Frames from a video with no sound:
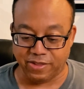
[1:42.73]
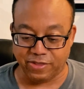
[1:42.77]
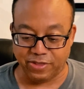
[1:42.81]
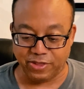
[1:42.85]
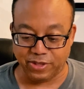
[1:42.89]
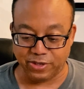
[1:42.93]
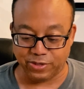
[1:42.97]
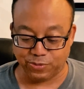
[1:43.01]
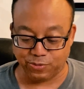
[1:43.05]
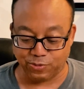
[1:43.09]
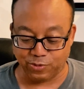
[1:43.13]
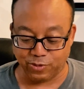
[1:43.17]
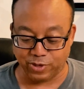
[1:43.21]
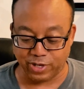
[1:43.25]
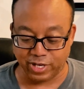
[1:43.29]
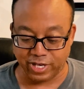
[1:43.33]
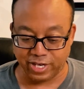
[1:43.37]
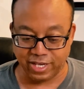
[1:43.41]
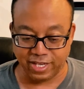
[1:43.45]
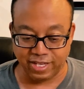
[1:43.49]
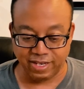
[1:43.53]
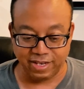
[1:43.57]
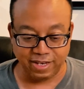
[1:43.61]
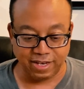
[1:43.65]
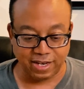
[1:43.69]
This
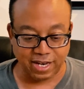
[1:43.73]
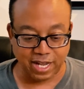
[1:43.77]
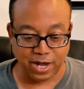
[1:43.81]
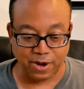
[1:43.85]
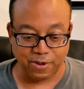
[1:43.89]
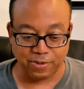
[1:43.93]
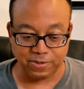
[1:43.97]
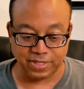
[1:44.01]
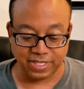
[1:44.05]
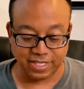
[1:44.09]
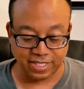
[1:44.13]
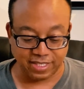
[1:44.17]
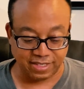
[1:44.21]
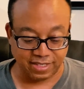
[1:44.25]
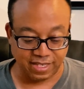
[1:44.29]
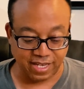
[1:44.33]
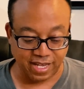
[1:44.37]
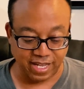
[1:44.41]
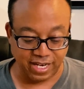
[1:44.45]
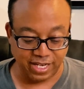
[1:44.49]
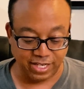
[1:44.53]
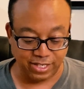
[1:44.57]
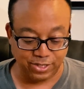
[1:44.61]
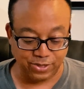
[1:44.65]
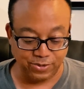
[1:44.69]
one I was
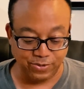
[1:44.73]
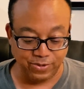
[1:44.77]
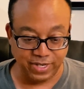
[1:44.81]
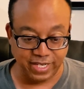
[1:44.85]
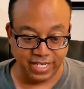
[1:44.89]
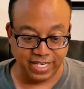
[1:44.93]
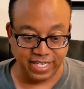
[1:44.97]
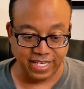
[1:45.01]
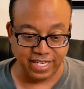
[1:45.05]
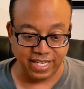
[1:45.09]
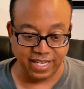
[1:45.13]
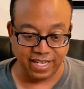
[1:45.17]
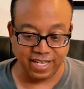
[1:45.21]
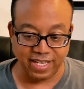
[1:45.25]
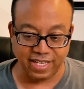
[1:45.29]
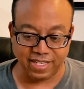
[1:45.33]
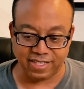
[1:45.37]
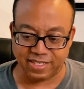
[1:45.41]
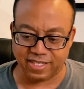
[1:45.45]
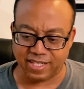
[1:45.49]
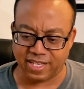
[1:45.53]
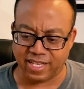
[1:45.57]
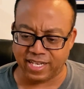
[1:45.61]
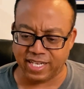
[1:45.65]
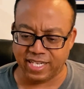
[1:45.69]
excited to
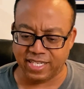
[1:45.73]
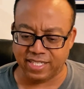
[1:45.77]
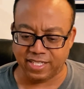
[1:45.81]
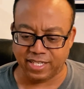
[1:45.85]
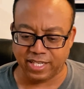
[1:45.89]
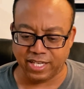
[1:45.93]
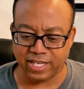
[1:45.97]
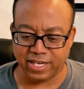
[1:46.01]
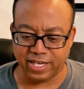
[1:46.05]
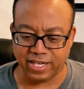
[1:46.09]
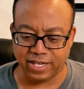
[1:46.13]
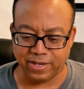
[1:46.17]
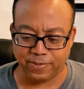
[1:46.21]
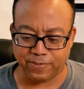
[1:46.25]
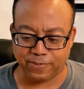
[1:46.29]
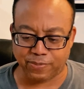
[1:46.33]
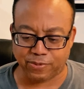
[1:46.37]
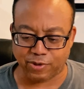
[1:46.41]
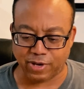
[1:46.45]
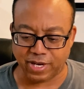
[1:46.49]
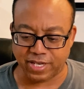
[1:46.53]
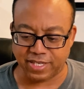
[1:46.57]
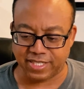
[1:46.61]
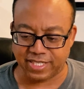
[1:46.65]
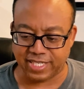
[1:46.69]
get. I need to get it
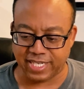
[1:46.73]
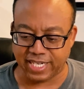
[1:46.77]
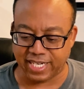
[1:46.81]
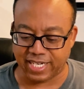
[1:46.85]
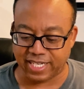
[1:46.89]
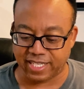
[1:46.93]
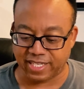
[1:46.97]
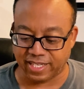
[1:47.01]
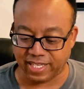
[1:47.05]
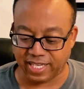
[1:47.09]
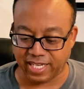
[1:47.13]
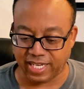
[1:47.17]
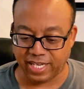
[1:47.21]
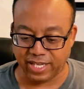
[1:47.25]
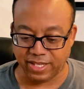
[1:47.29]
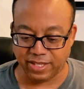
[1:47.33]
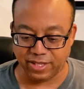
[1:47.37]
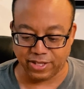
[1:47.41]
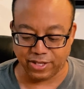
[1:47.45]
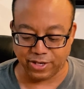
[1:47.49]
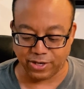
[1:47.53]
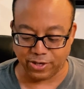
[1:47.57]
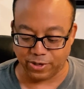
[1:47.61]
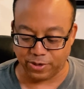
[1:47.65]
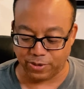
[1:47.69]
pressed and
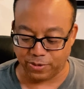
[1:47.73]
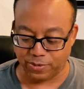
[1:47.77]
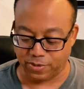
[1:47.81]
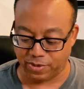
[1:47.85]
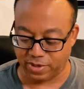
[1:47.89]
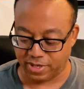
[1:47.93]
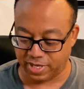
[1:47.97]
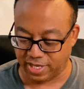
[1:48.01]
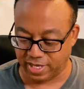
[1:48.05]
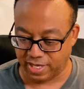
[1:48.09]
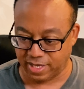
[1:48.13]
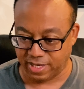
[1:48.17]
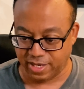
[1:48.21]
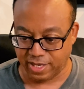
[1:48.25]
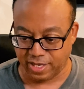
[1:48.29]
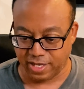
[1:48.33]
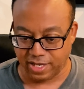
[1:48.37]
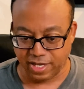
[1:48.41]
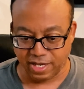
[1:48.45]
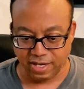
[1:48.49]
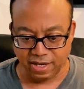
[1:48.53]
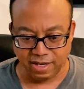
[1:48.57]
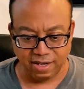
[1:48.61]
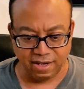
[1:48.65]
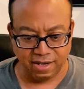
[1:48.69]
cleaned though.
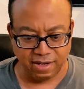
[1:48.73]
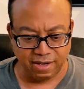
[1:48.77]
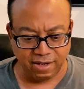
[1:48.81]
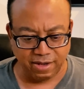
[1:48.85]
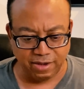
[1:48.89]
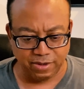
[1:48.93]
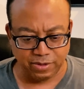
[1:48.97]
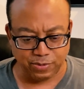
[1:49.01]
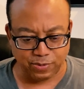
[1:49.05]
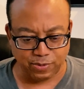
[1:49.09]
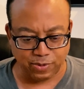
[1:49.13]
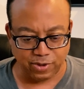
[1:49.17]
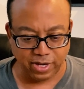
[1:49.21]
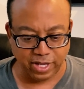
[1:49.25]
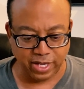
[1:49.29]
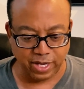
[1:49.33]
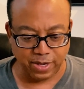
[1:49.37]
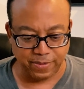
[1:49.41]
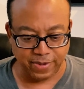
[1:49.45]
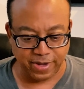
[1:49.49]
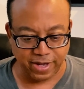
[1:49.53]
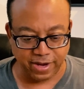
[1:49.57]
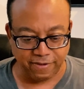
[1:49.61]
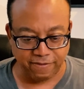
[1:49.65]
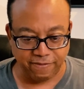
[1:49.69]
It's probably
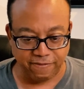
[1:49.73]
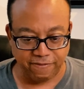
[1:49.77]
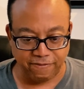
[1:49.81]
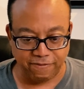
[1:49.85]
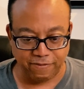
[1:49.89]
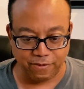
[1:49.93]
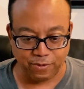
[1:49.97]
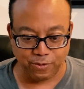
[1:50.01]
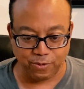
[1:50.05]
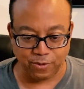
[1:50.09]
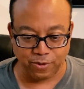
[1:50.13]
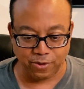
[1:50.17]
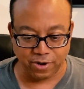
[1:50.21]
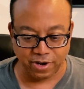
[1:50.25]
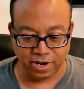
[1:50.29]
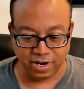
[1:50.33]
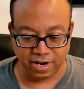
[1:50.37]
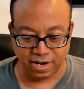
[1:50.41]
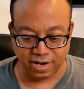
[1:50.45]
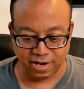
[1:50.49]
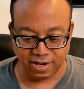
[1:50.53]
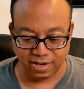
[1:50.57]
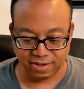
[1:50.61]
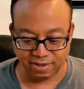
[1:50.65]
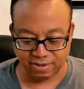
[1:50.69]
about a
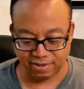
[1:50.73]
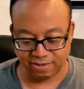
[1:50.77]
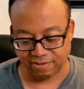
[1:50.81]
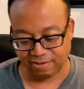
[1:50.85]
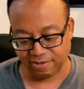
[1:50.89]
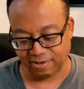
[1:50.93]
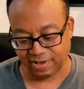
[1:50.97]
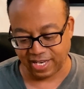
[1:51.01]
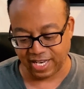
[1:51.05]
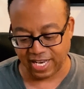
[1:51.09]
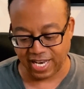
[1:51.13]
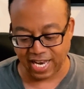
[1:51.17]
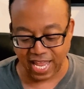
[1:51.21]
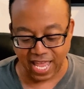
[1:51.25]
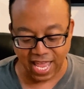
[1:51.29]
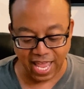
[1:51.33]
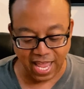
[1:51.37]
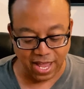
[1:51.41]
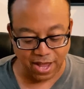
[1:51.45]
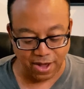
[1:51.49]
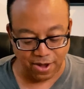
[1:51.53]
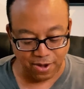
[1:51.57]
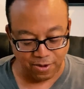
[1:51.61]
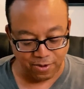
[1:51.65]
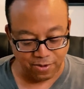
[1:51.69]
4
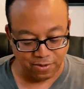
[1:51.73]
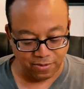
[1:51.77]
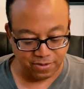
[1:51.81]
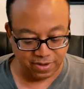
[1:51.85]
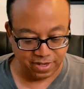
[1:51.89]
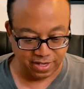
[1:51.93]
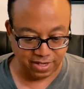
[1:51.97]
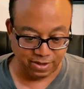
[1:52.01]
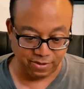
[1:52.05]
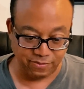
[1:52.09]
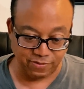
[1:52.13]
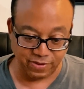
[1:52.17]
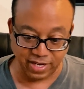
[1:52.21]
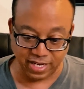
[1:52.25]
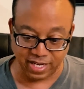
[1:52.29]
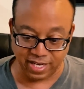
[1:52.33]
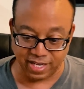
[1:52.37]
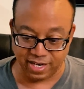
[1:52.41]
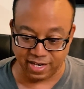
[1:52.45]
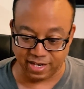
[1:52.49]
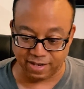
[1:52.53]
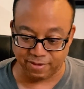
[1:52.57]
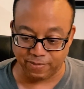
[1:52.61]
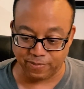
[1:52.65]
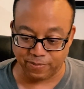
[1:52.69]
now. If I get
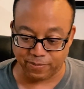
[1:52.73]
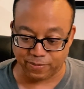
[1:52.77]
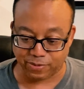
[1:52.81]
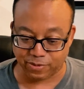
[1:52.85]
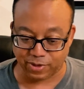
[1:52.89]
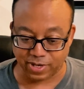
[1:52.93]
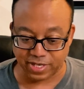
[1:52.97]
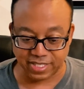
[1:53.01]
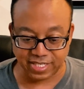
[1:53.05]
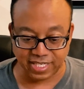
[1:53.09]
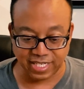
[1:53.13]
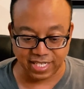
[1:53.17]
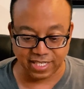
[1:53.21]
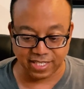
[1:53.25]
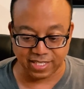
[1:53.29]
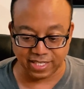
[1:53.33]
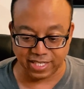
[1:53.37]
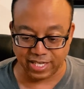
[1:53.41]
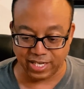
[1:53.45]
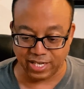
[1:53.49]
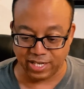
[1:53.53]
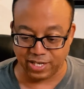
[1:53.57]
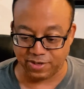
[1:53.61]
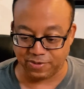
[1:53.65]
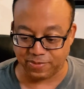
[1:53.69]
it pressed and
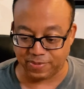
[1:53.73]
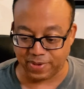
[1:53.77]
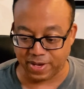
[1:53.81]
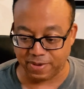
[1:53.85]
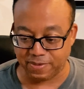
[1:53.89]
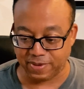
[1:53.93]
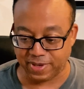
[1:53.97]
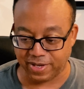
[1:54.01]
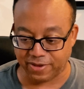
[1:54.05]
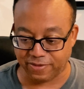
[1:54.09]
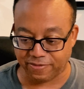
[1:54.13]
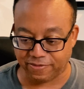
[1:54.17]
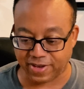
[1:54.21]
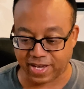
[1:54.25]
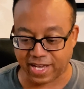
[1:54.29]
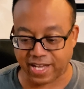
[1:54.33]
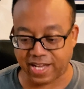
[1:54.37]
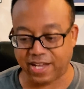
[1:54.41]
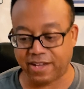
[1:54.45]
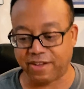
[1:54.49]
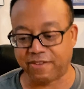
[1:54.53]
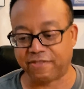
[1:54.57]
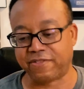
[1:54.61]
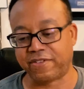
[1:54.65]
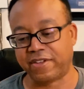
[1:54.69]
cleaned, maybe a
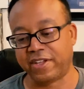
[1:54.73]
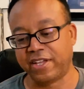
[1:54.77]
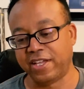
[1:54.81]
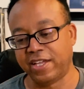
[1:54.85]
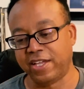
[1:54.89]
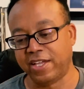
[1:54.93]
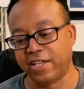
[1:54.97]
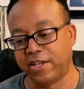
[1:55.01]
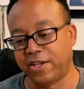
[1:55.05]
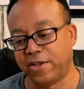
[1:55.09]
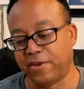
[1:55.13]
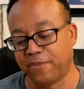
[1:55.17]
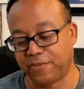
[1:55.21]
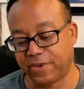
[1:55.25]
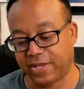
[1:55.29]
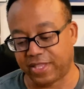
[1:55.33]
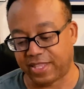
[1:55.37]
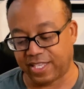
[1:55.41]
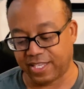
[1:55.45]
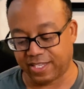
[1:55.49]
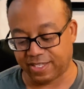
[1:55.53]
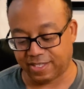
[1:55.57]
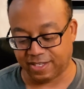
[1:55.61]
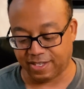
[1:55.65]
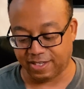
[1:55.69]
5. But
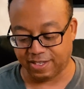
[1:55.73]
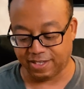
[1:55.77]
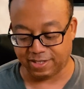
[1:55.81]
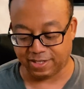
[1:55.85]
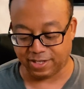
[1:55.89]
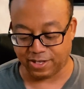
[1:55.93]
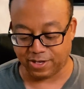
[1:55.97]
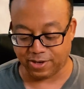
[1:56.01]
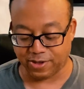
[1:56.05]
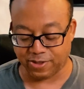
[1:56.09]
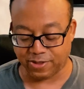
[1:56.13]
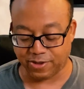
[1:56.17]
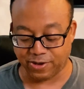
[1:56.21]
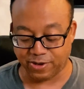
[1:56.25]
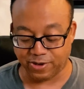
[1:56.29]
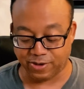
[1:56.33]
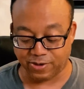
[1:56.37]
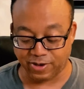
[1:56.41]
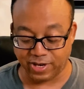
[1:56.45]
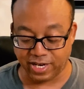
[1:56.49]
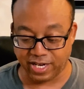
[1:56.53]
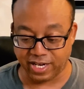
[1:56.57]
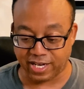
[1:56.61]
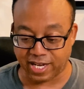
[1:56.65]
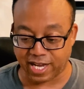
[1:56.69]
this is another
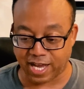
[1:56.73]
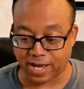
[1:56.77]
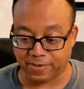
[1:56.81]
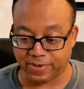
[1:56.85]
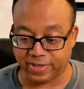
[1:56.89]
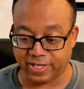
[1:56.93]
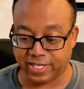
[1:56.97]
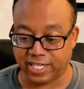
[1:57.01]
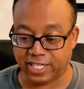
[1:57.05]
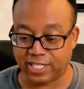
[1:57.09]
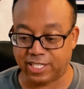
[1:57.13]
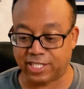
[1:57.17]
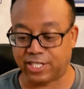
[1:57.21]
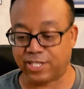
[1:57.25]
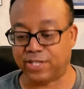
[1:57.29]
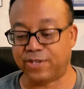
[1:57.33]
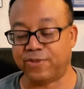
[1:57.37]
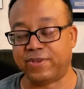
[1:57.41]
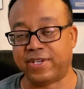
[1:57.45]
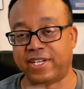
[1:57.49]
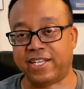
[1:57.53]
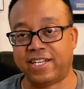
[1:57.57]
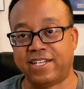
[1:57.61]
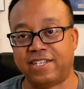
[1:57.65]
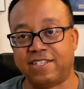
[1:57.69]
Green Goblin issue,
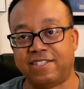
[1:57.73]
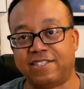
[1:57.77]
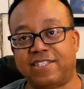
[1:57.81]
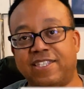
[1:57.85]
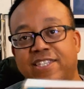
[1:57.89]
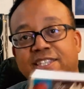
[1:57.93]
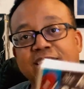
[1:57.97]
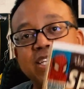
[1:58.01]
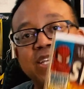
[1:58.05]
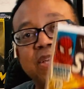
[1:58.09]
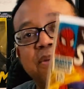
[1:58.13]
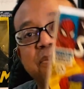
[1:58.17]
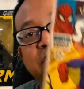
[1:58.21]
and it is the